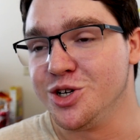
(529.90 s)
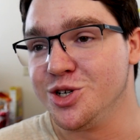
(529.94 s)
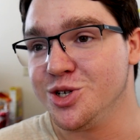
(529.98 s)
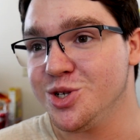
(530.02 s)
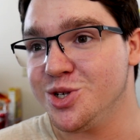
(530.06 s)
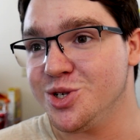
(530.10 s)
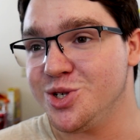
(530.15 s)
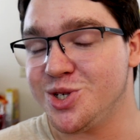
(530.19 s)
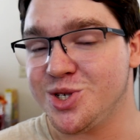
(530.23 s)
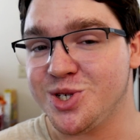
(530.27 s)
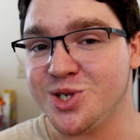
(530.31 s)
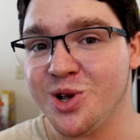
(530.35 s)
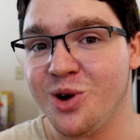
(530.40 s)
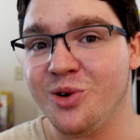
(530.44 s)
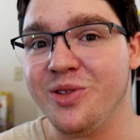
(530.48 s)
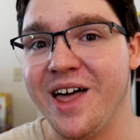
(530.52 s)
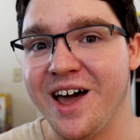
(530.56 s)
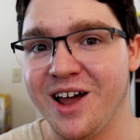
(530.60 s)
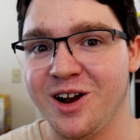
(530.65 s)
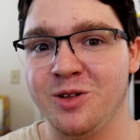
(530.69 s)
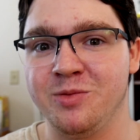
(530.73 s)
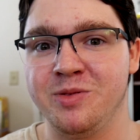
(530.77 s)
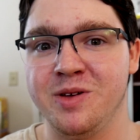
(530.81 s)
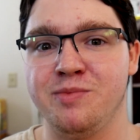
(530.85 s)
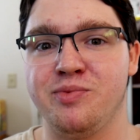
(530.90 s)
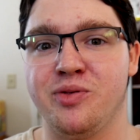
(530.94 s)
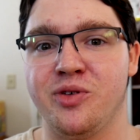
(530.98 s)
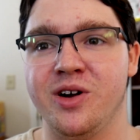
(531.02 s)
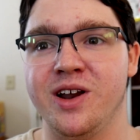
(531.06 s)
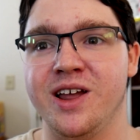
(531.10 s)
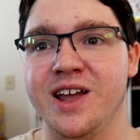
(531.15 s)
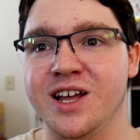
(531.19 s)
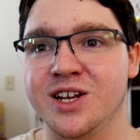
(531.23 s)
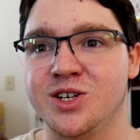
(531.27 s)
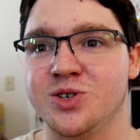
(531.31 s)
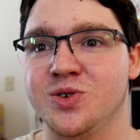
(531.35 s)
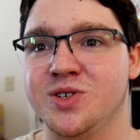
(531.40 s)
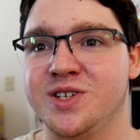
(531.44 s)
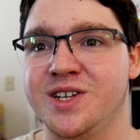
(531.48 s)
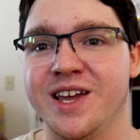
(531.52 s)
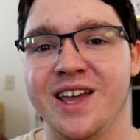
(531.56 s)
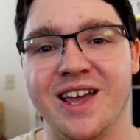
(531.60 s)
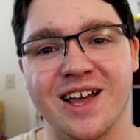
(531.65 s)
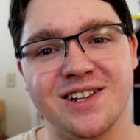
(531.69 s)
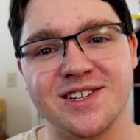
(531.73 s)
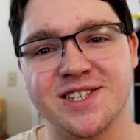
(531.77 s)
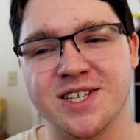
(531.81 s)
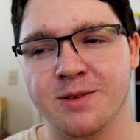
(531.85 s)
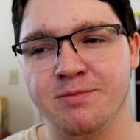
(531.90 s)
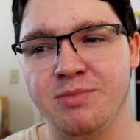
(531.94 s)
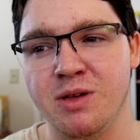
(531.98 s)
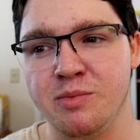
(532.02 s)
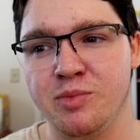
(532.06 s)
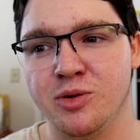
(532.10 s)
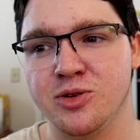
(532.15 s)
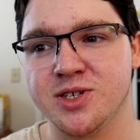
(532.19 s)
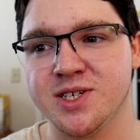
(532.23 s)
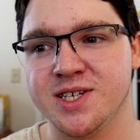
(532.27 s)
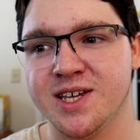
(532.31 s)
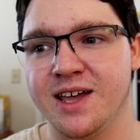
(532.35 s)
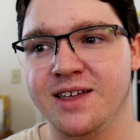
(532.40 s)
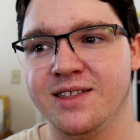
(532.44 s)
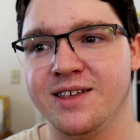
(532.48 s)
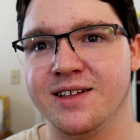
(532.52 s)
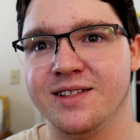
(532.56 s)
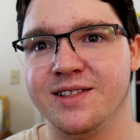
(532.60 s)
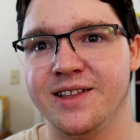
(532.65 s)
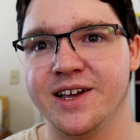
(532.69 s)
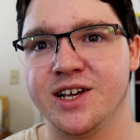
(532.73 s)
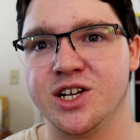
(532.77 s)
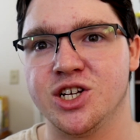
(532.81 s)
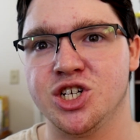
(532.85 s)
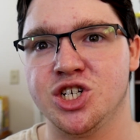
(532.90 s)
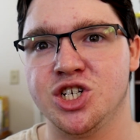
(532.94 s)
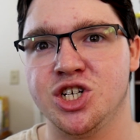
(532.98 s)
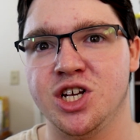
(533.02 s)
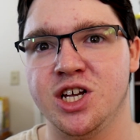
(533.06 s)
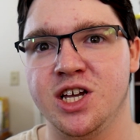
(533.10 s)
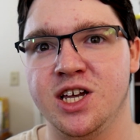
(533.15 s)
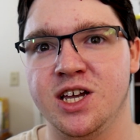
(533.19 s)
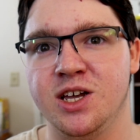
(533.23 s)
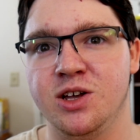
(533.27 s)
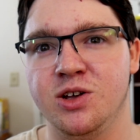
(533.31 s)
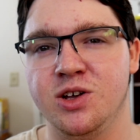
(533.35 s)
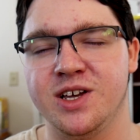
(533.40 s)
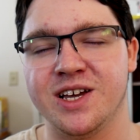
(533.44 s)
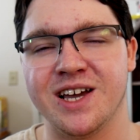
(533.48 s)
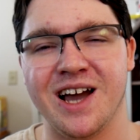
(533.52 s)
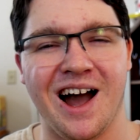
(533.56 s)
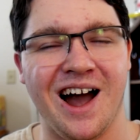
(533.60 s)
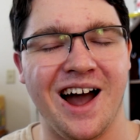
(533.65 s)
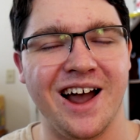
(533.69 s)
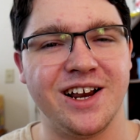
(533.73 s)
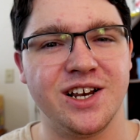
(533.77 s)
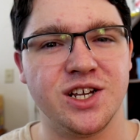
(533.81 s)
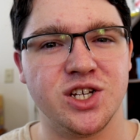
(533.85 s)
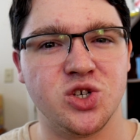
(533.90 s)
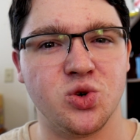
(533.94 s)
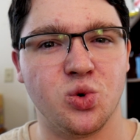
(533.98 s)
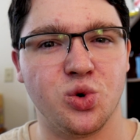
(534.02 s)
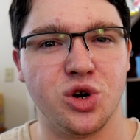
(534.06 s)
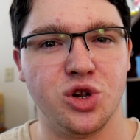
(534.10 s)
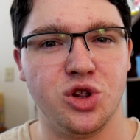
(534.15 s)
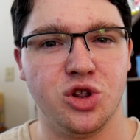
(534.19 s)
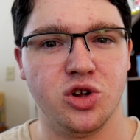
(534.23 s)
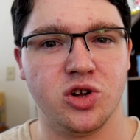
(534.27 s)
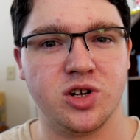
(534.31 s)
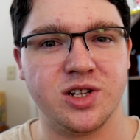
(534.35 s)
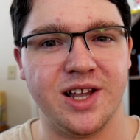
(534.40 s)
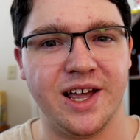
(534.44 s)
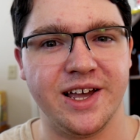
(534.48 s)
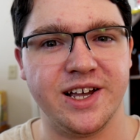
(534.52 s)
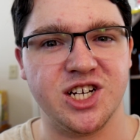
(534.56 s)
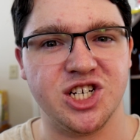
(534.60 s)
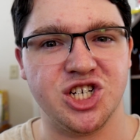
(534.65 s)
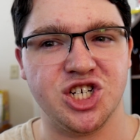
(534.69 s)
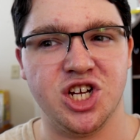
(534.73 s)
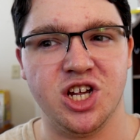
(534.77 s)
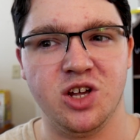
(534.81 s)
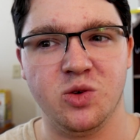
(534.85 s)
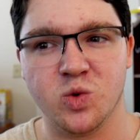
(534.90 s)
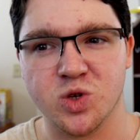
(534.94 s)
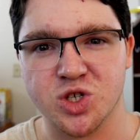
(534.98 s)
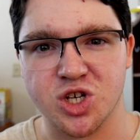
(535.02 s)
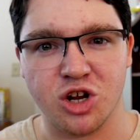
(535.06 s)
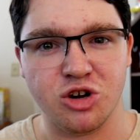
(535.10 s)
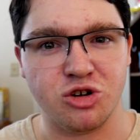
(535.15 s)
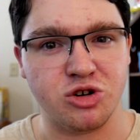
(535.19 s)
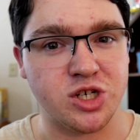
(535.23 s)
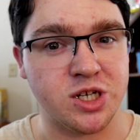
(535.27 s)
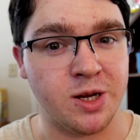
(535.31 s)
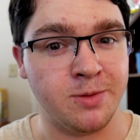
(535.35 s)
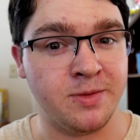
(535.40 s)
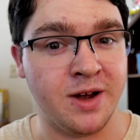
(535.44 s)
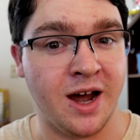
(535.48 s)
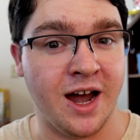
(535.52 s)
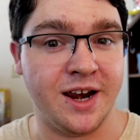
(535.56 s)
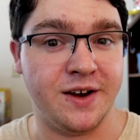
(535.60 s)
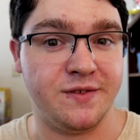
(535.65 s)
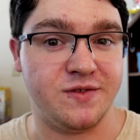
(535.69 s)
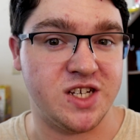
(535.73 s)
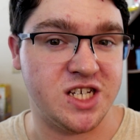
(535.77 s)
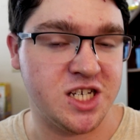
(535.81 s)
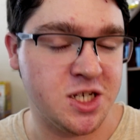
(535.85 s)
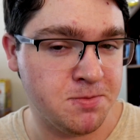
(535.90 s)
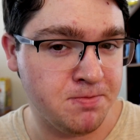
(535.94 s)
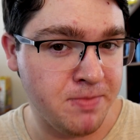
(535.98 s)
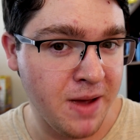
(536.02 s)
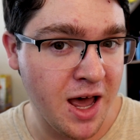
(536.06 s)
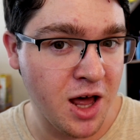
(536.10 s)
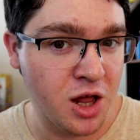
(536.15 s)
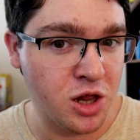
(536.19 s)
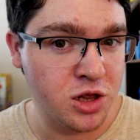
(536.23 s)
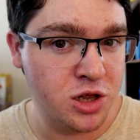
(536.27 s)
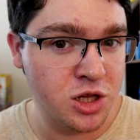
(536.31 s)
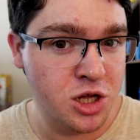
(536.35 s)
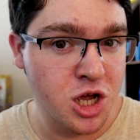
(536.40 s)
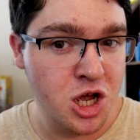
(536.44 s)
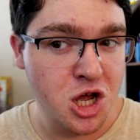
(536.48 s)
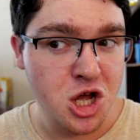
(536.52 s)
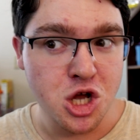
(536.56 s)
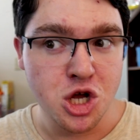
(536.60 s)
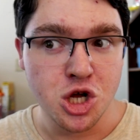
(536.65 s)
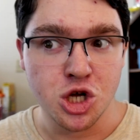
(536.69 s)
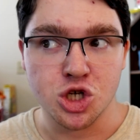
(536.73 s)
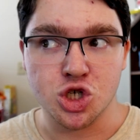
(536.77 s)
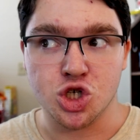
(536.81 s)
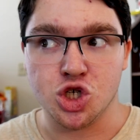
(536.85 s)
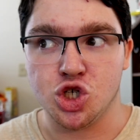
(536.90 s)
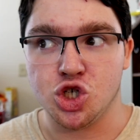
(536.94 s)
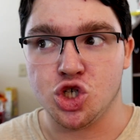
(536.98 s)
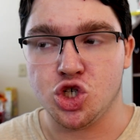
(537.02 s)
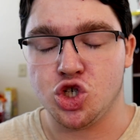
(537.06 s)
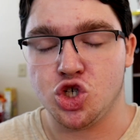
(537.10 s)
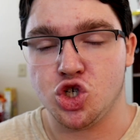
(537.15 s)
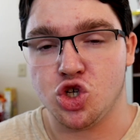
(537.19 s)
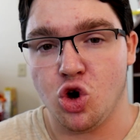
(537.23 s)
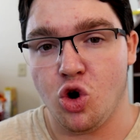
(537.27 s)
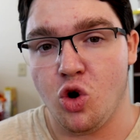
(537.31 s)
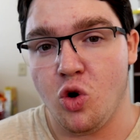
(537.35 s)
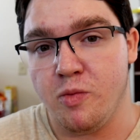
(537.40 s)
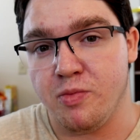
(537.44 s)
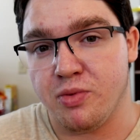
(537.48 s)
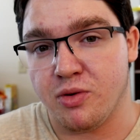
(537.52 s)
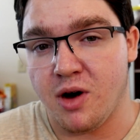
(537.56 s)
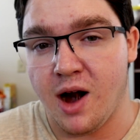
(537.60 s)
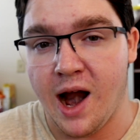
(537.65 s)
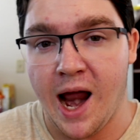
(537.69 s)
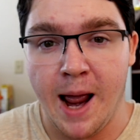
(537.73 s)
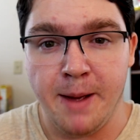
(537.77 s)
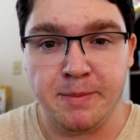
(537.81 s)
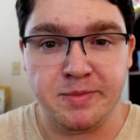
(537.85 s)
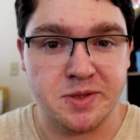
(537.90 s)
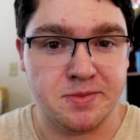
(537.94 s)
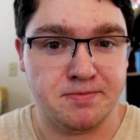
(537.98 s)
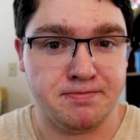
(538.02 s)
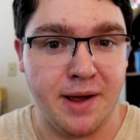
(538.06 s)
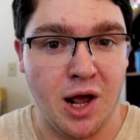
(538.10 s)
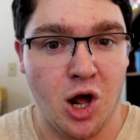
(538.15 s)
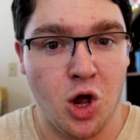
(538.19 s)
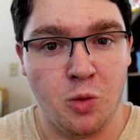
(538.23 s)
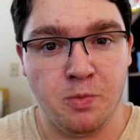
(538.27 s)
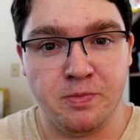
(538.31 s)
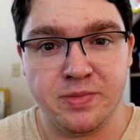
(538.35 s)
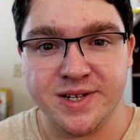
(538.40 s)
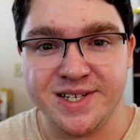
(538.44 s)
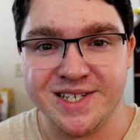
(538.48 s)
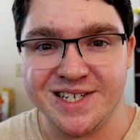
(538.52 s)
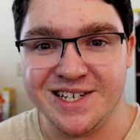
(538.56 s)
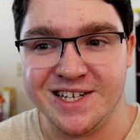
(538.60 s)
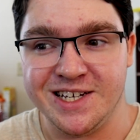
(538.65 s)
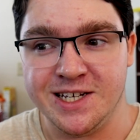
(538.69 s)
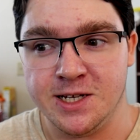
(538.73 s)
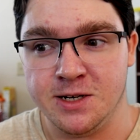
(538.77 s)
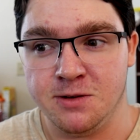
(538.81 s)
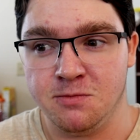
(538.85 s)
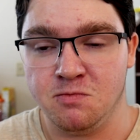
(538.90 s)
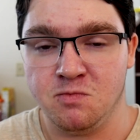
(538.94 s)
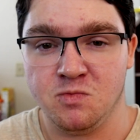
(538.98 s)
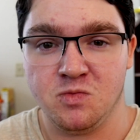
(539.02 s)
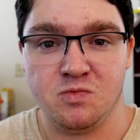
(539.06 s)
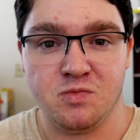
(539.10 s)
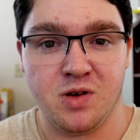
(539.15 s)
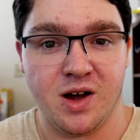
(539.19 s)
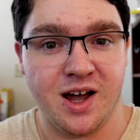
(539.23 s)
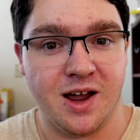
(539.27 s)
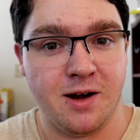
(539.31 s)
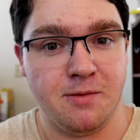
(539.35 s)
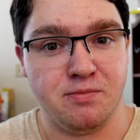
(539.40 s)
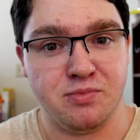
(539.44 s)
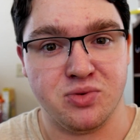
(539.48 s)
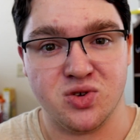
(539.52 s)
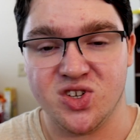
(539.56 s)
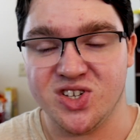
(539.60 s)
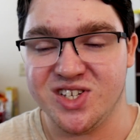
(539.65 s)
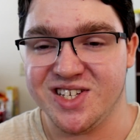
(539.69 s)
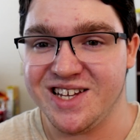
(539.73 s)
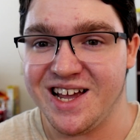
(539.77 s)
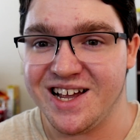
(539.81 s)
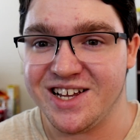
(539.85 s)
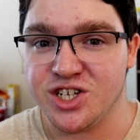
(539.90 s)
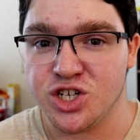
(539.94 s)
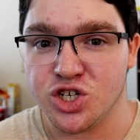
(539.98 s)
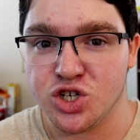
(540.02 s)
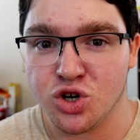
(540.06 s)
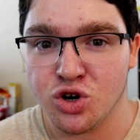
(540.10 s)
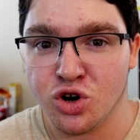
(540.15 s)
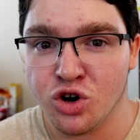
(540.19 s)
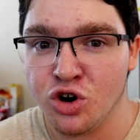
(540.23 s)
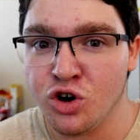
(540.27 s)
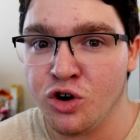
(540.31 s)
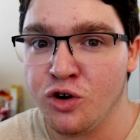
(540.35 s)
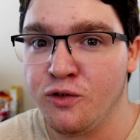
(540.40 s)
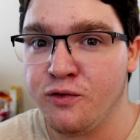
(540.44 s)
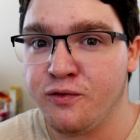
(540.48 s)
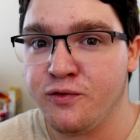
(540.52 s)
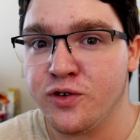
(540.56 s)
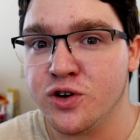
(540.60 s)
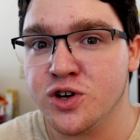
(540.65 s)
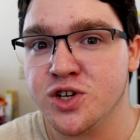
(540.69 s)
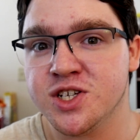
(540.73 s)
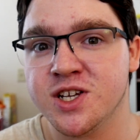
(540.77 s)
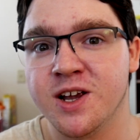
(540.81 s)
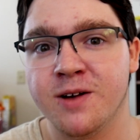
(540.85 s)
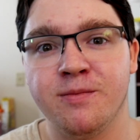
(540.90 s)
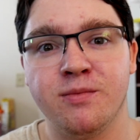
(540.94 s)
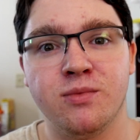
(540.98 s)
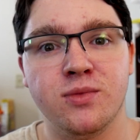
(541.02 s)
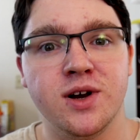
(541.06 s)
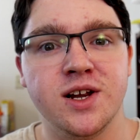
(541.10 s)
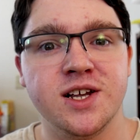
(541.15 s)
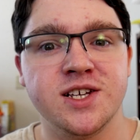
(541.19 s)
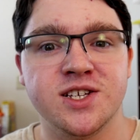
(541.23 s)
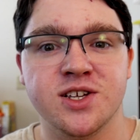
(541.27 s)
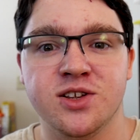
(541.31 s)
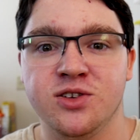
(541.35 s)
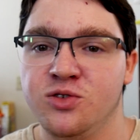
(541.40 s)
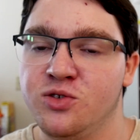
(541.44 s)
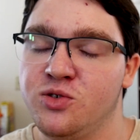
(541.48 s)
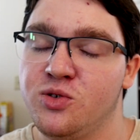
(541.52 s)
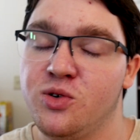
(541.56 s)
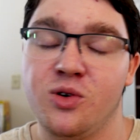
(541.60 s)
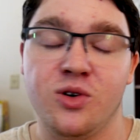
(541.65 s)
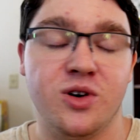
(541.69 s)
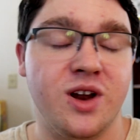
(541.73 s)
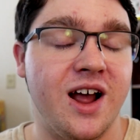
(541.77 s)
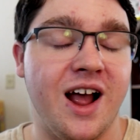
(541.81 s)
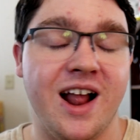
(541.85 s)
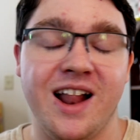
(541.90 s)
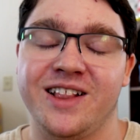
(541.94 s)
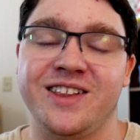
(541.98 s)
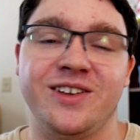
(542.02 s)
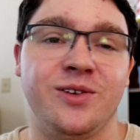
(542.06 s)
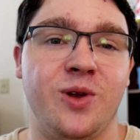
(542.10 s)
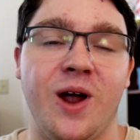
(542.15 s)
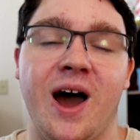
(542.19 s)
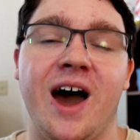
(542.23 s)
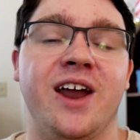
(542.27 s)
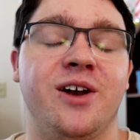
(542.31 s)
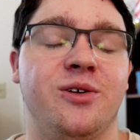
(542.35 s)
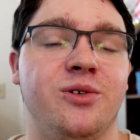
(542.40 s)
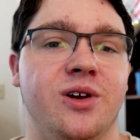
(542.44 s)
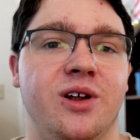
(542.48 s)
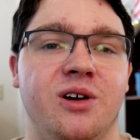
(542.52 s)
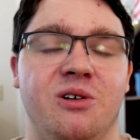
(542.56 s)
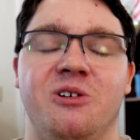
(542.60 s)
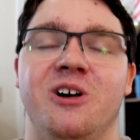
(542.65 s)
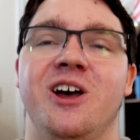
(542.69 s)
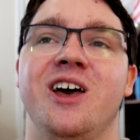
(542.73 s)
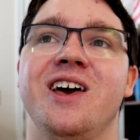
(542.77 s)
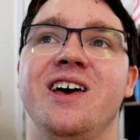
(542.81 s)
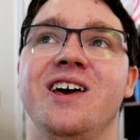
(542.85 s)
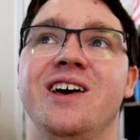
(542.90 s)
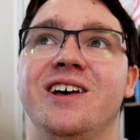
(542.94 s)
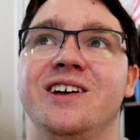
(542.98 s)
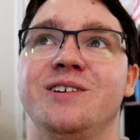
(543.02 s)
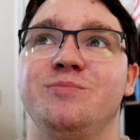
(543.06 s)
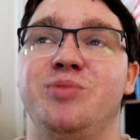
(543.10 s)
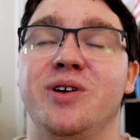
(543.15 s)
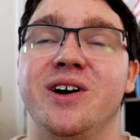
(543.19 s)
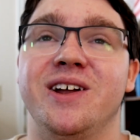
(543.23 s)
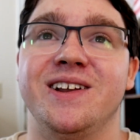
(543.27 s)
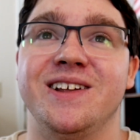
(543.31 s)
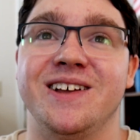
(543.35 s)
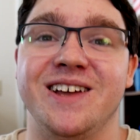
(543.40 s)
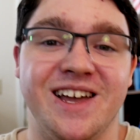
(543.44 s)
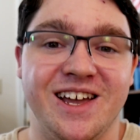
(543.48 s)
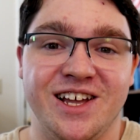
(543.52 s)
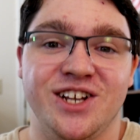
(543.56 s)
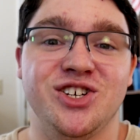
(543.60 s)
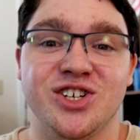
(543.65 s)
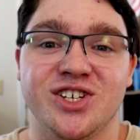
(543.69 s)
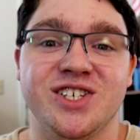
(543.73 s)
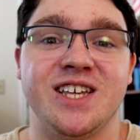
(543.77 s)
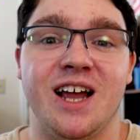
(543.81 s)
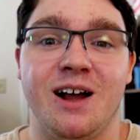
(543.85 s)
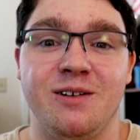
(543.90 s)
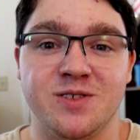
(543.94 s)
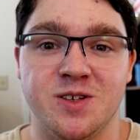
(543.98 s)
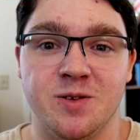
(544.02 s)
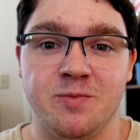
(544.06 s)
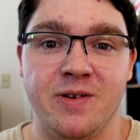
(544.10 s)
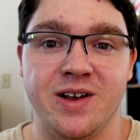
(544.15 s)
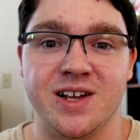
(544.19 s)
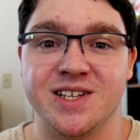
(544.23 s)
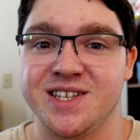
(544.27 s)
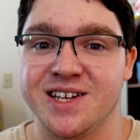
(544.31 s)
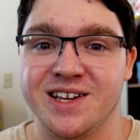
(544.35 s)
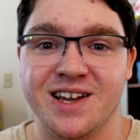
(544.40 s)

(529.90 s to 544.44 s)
So that'll be pretty interesting. And some people say that, like, she kind of sort of looked like she was under some kind of spell. So perhaps Palpatine kind of possessed her for some reason. Or, I don't know. But it just sounds amazing.